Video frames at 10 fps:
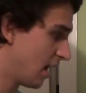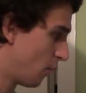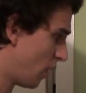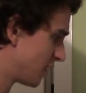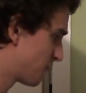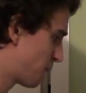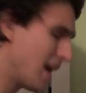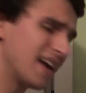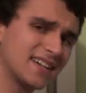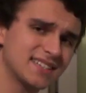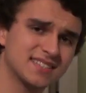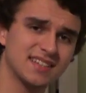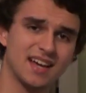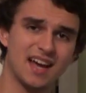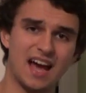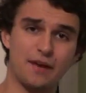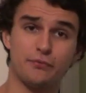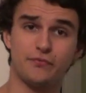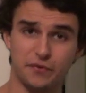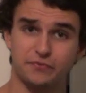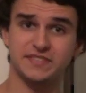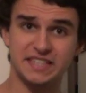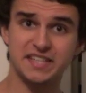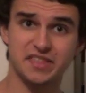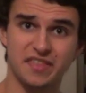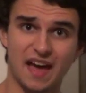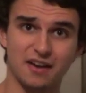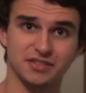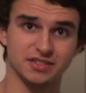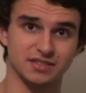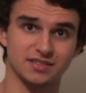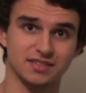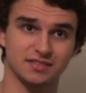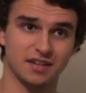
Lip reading: whilst pigs have 15,000.